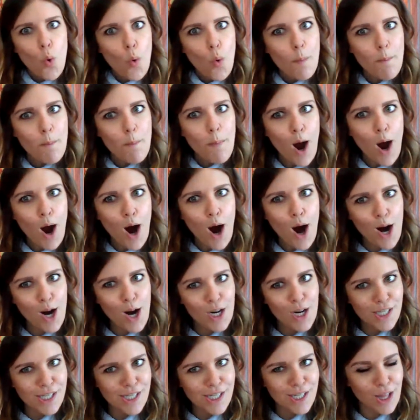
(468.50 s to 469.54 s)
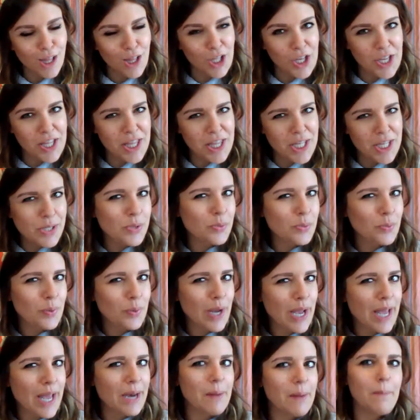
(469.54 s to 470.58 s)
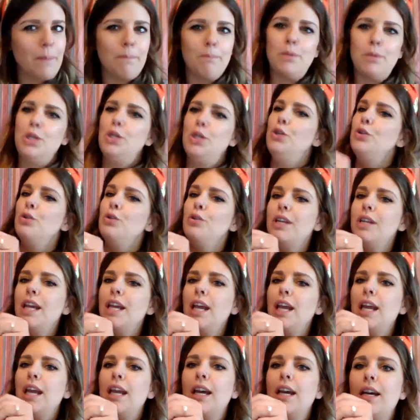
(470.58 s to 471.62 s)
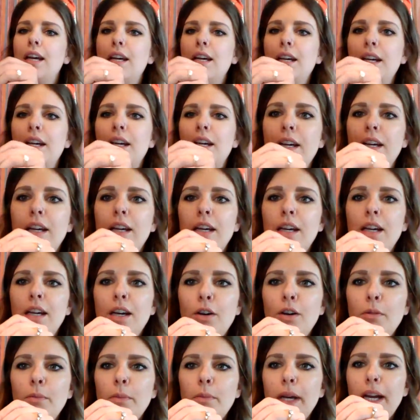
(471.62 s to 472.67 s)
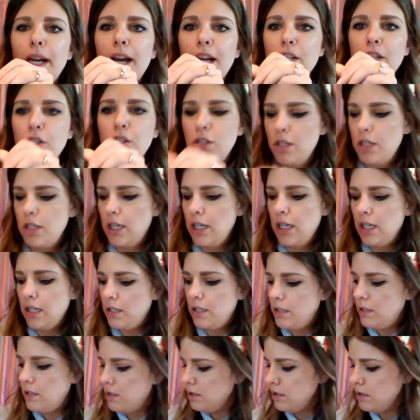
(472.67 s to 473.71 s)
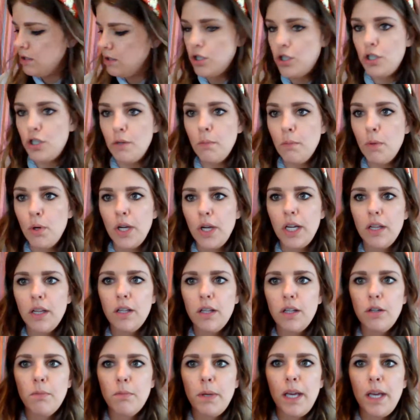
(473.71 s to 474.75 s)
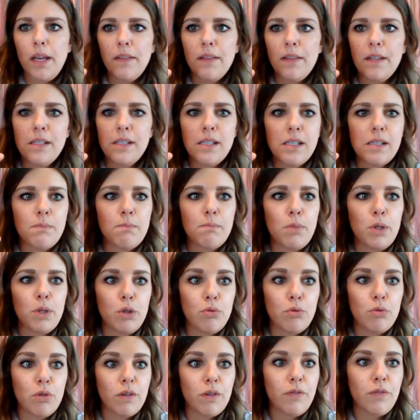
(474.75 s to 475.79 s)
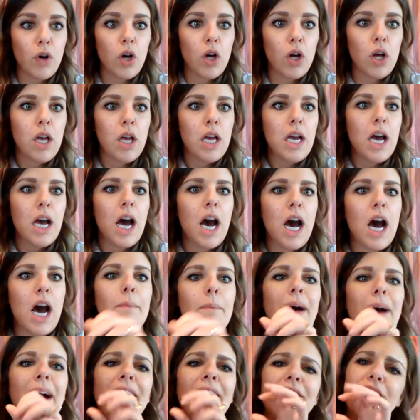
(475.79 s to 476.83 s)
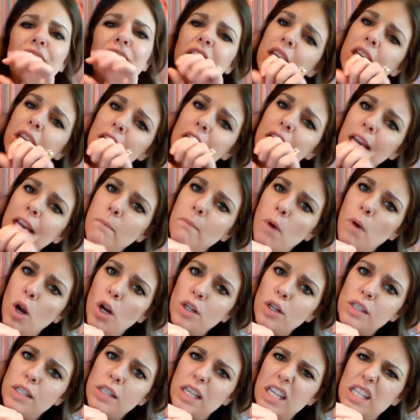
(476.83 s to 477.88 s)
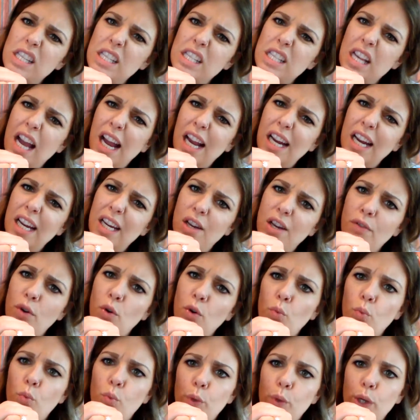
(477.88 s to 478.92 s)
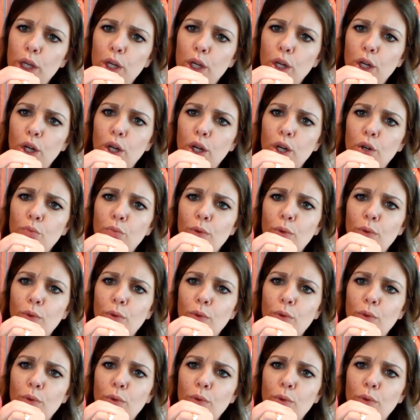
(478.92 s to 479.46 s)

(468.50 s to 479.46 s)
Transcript: Mars. Look at this red beauty. Oh my gosh, look at shimmering a little bit. This is beautiful. I feel like Mars gets kind of a weird